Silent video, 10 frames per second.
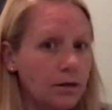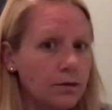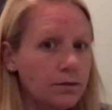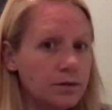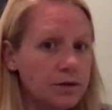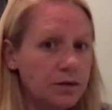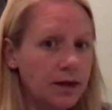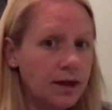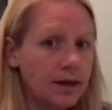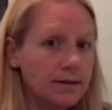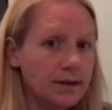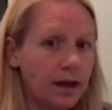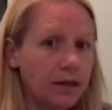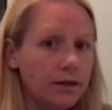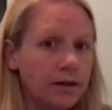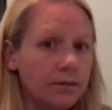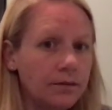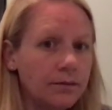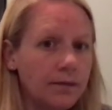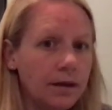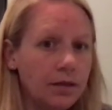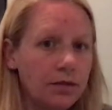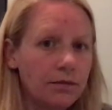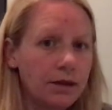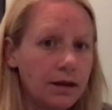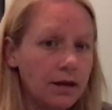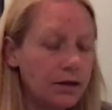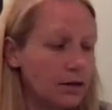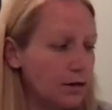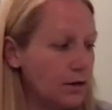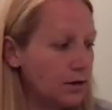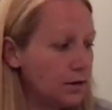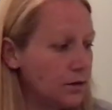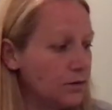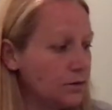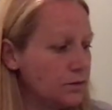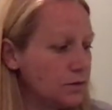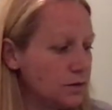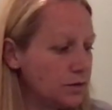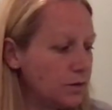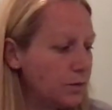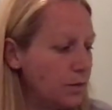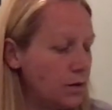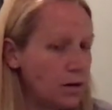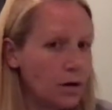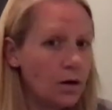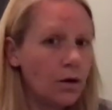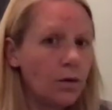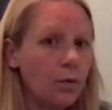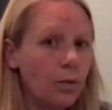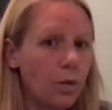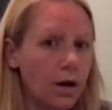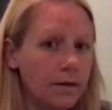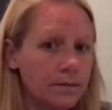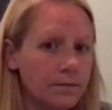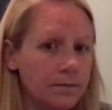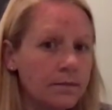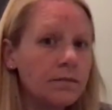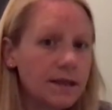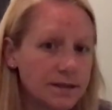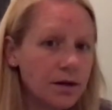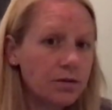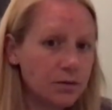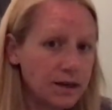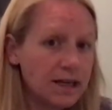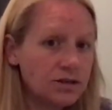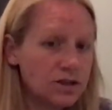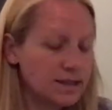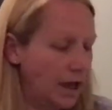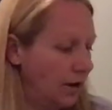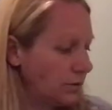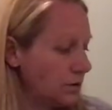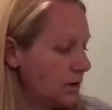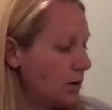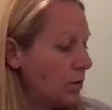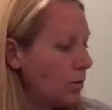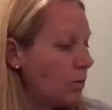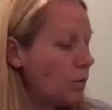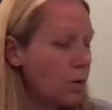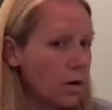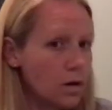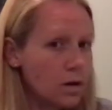We'll do thinking together in 3, 2, 1. Let's go through each sound. W,